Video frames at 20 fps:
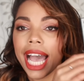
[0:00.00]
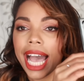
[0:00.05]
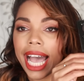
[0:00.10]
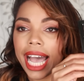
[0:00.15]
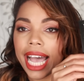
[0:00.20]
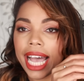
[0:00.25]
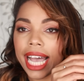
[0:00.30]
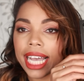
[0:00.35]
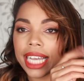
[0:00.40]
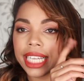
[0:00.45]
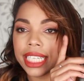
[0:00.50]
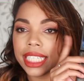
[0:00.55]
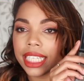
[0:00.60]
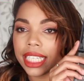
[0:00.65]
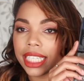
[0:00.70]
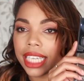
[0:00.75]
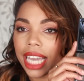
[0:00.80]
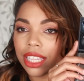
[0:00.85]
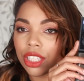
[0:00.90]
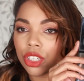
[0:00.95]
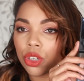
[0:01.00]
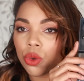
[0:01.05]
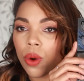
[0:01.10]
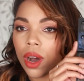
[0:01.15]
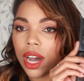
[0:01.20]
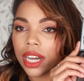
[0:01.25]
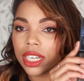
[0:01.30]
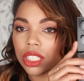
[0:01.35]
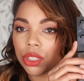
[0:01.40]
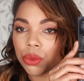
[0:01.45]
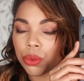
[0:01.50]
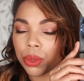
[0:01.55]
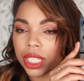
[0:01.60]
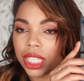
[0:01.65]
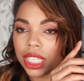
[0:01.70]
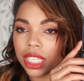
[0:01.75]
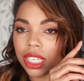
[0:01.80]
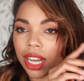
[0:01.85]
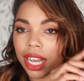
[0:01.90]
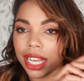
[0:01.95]
And yeah, the quad is
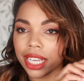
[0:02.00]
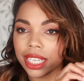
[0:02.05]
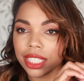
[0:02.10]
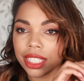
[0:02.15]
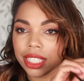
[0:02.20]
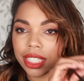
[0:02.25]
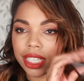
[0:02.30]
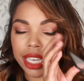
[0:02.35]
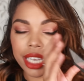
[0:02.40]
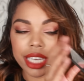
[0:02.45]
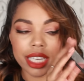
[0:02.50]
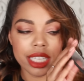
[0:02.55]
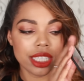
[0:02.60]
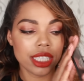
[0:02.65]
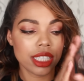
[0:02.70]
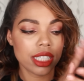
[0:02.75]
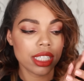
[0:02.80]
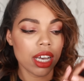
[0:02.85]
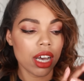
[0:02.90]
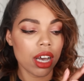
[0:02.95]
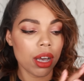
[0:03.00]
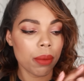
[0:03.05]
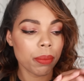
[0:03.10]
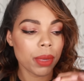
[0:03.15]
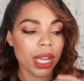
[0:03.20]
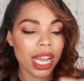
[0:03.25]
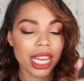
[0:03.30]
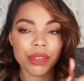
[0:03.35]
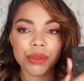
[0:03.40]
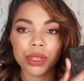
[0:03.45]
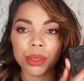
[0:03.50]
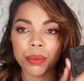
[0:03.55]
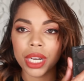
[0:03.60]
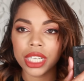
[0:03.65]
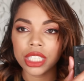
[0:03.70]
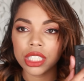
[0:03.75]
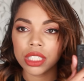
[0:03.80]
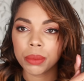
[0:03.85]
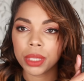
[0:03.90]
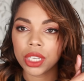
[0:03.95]
really nice. It's kind of
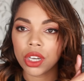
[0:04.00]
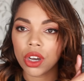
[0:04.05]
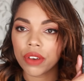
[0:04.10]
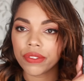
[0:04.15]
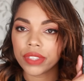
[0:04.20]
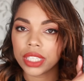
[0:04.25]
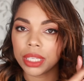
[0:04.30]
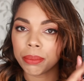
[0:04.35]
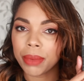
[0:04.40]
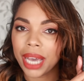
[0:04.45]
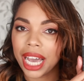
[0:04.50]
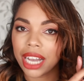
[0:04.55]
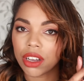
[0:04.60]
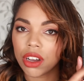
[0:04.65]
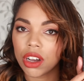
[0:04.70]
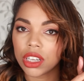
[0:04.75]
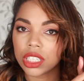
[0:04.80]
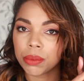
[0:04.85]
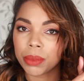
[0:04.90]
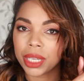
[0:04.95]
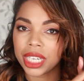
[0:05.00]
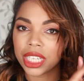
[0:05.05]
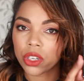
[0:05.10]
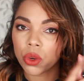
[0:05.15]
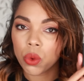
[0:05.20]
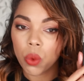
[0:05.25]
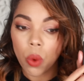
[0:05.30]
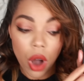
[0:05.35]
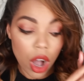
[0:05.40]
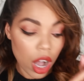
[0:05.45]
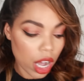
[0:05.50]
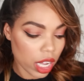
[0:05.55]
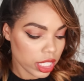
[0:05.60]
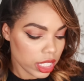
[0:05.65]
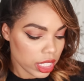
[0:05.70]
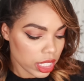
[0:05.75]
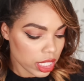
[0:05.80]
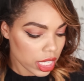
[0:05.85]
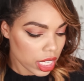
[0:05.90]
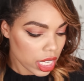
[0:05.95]
reminds me of the MAC Cosmetic
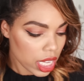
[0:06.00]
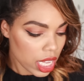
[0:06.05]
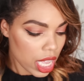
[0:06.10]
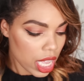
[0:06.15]
quads.